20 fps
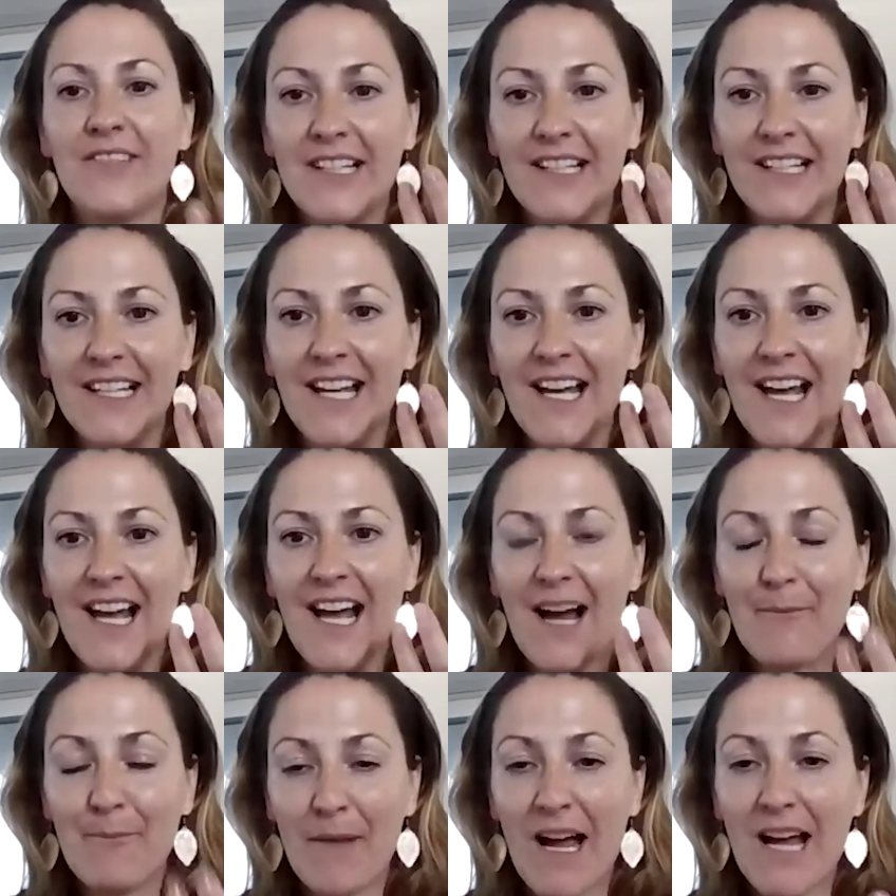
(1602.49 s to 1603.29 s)
Like
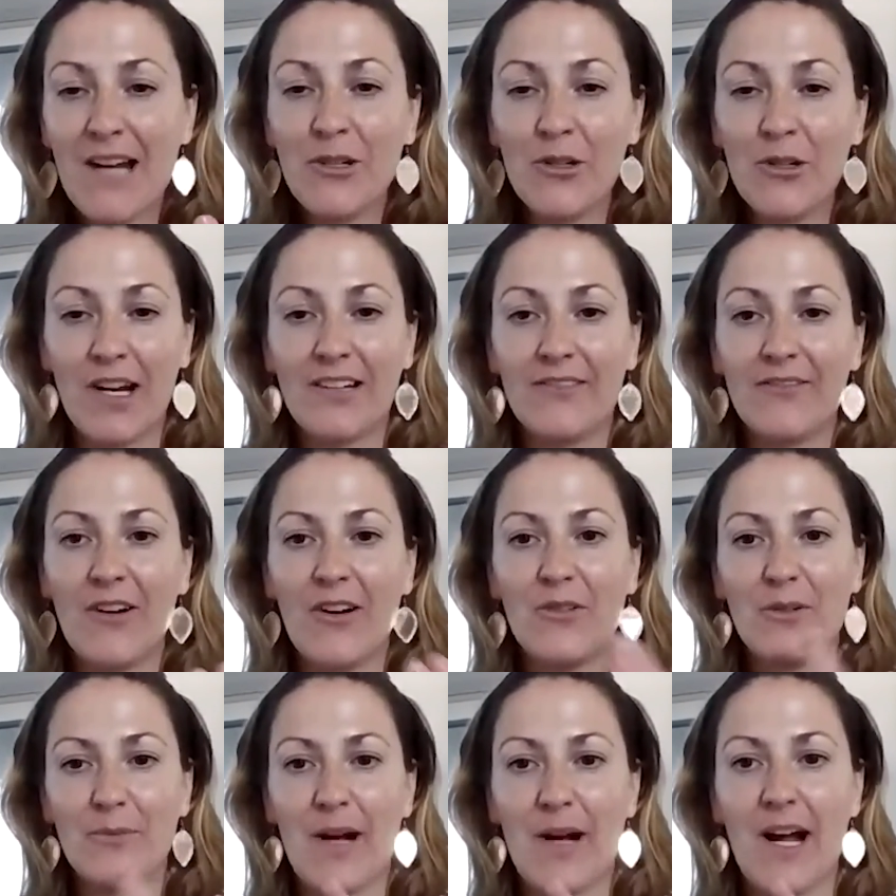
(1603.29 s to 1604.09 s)
my
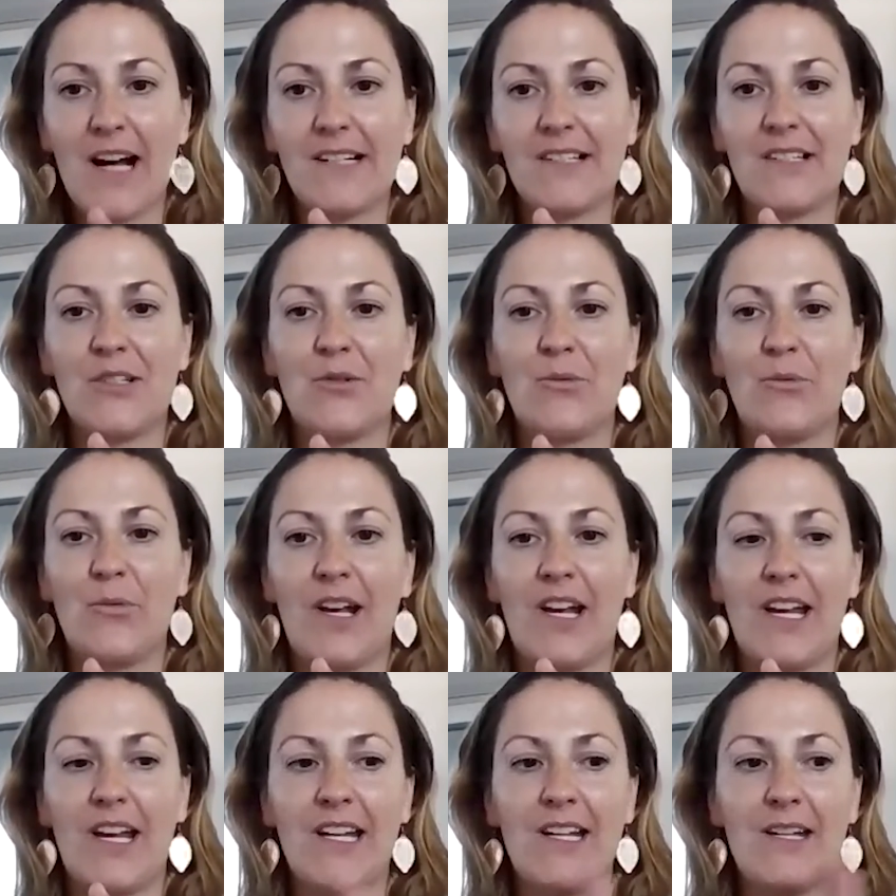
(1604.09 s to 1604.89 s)
grandfather passed
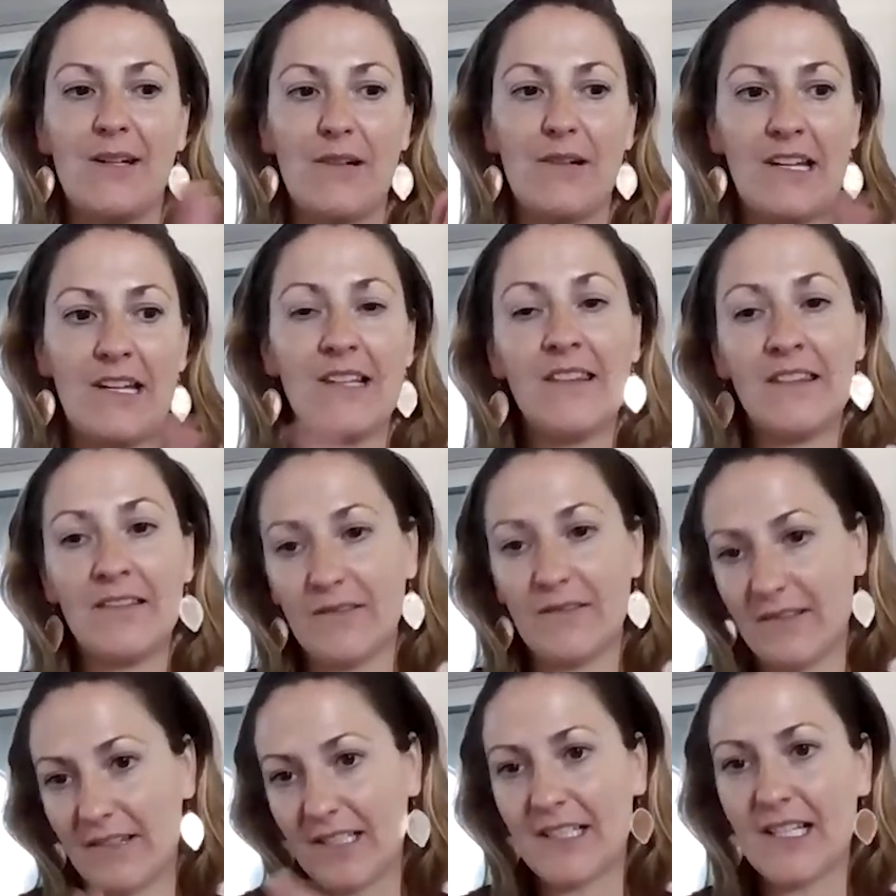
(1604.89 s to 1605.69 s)
away
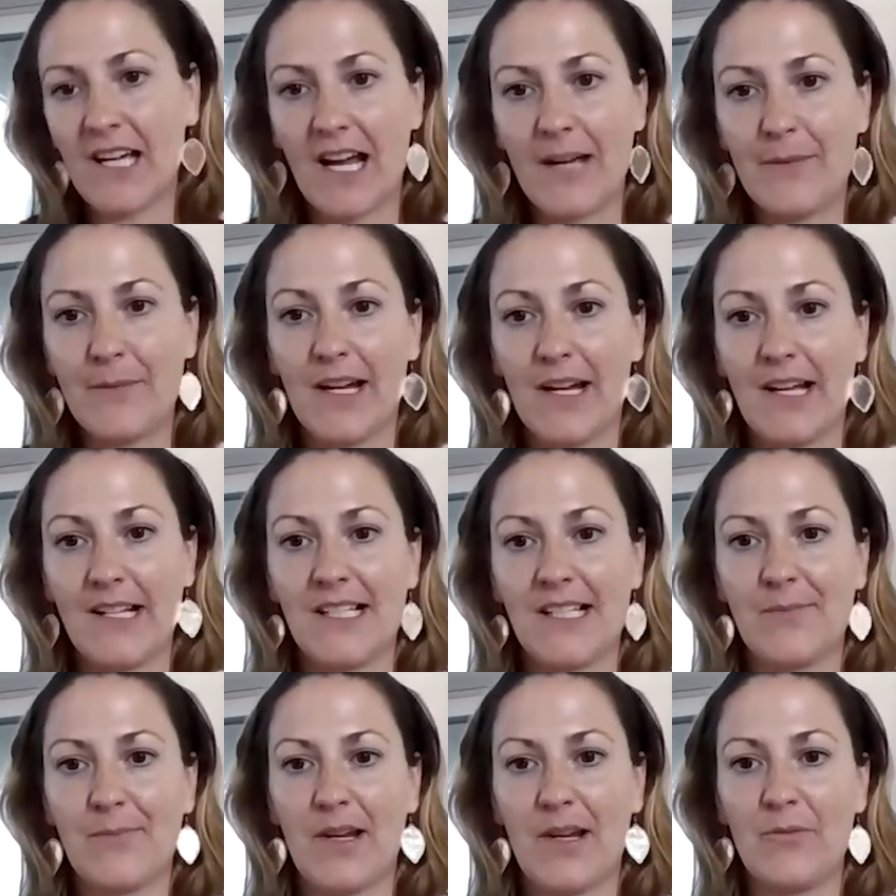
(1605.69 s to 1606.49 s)
in the time that I
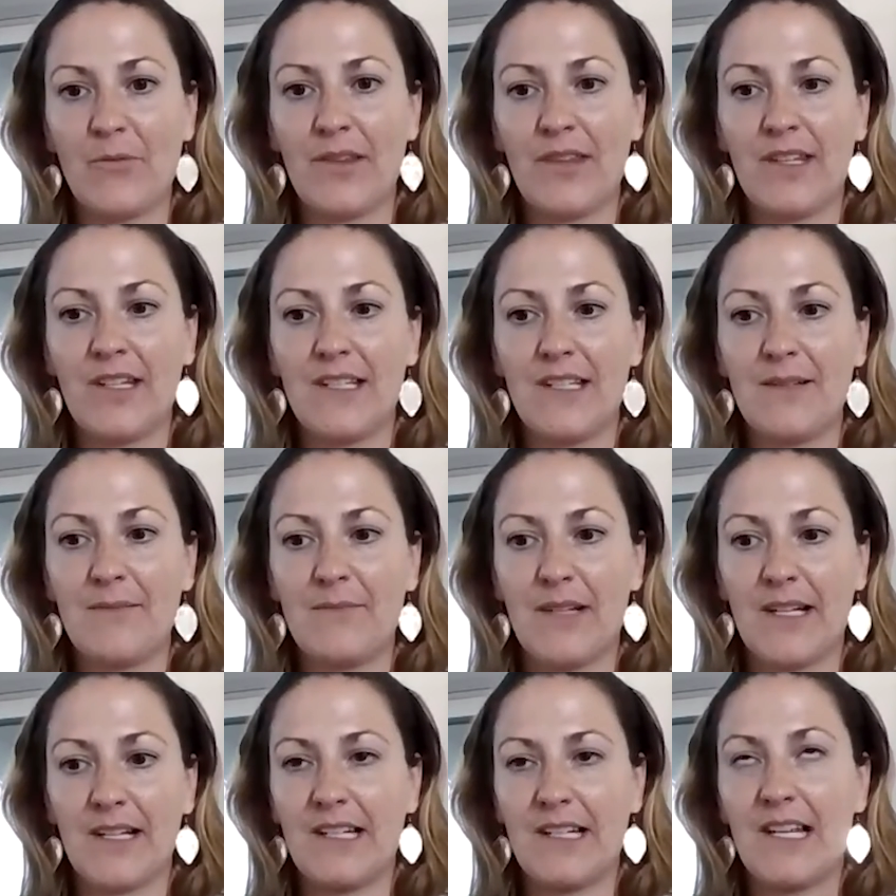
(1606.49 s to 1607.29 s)
spent with him.
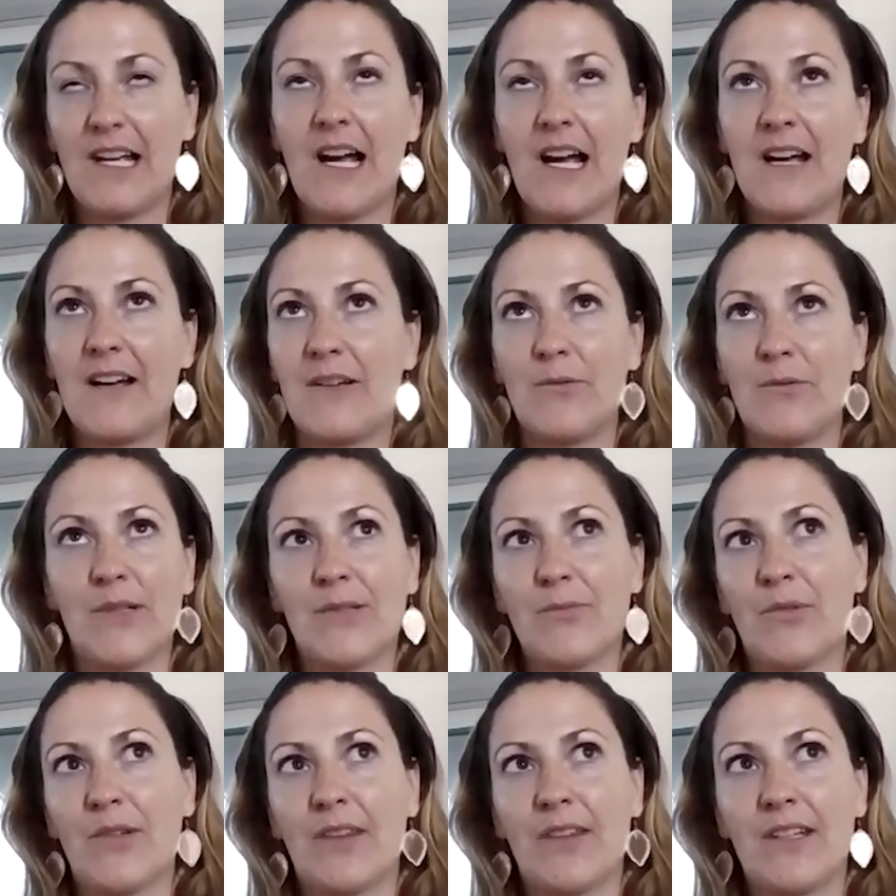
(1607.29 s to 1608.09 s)
Like I
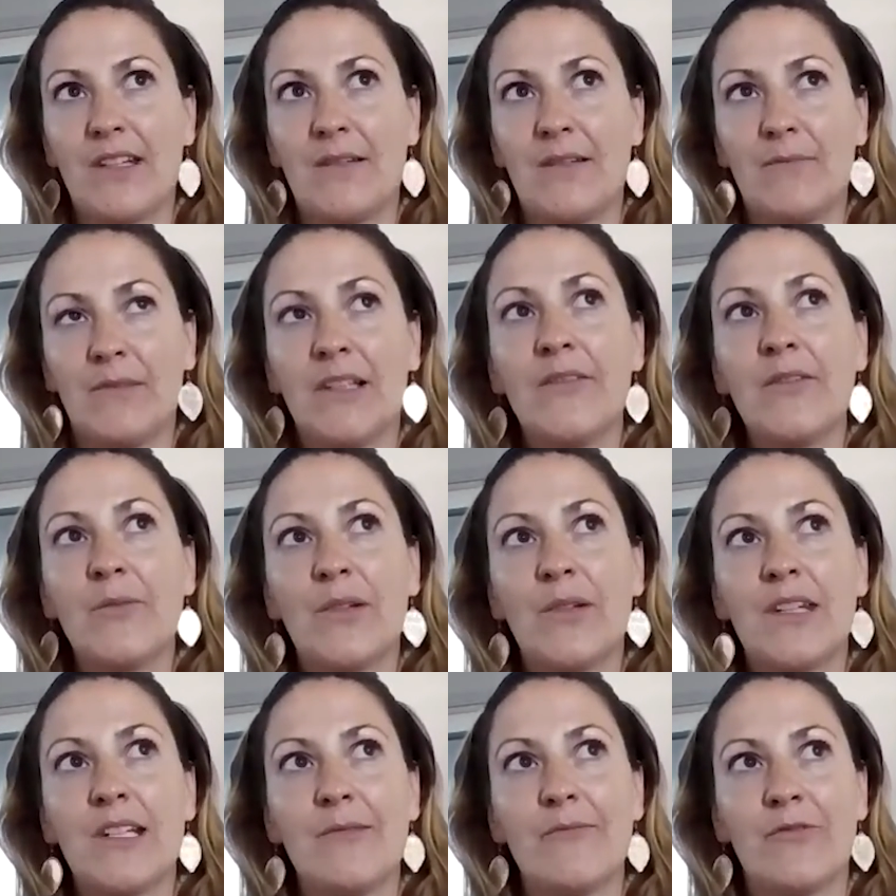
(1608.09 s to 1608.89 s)
was with him, living
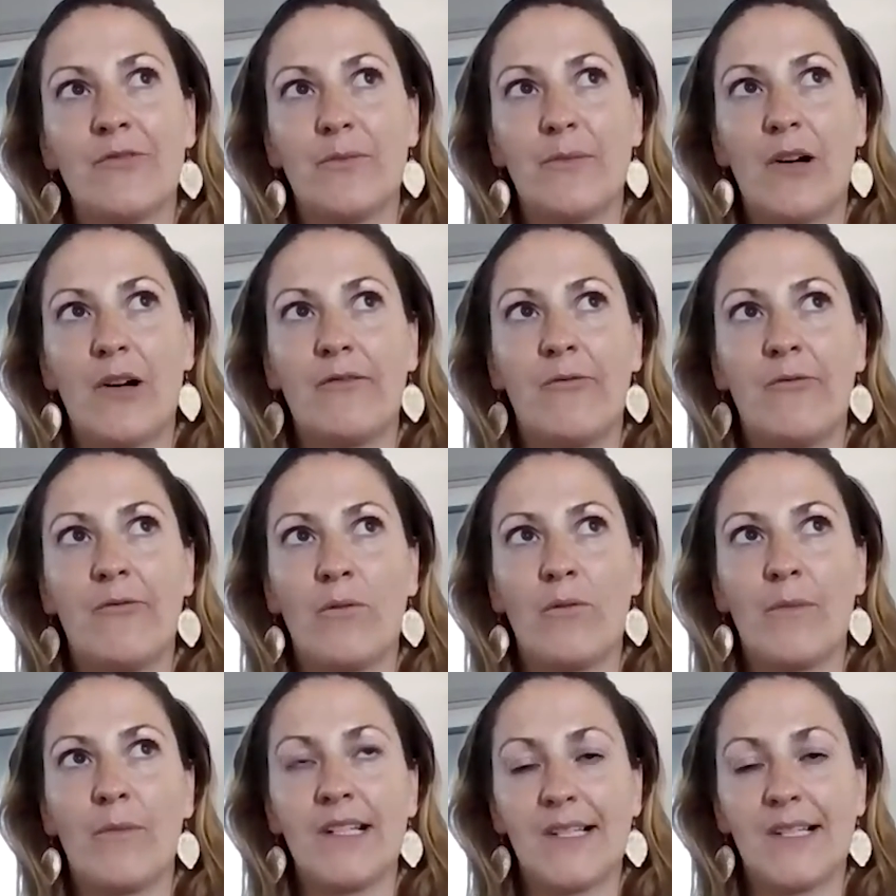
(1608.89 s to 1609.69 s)
with him for about
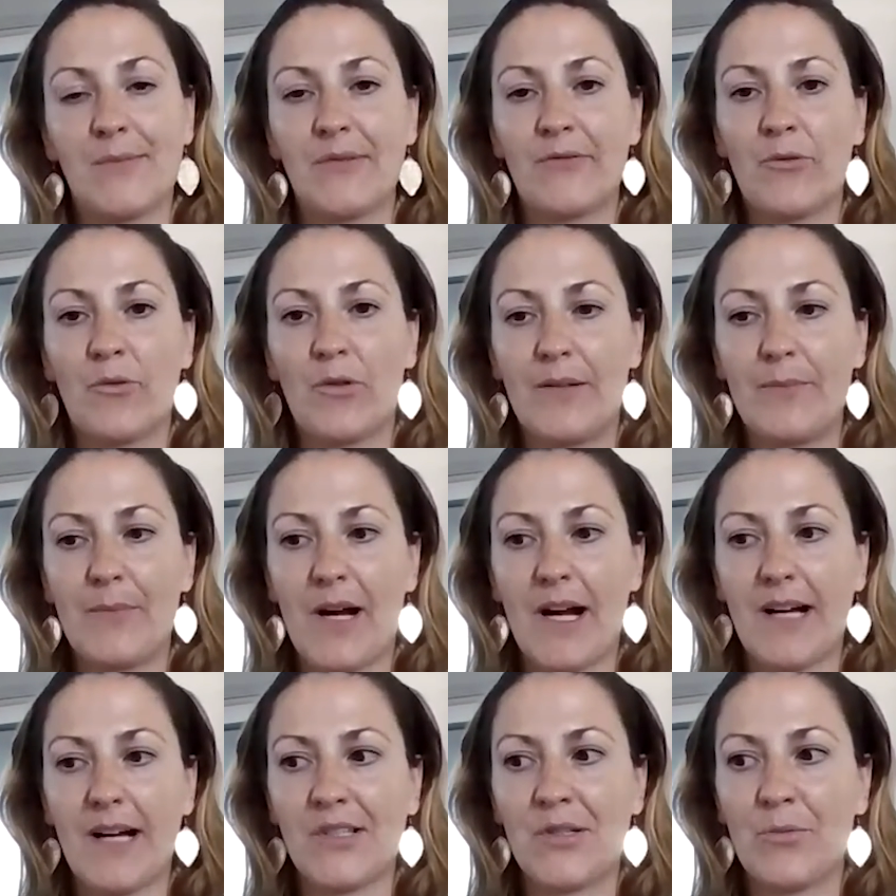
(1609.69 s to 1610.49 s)
4 months before he
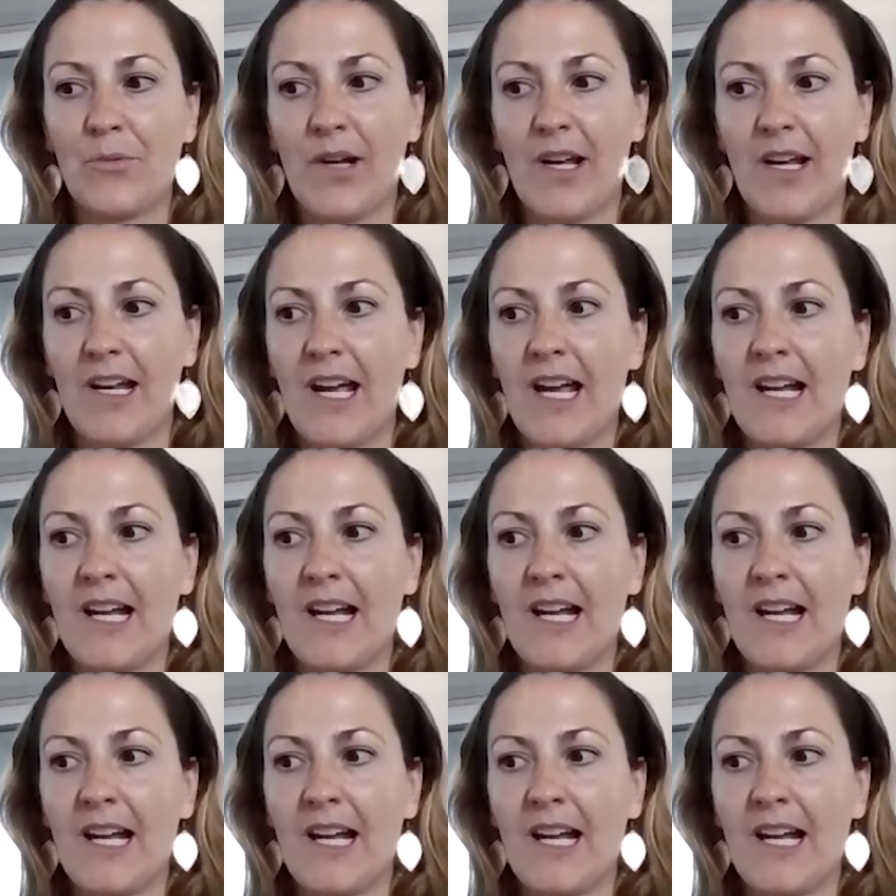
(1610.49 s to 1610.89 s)
passed away.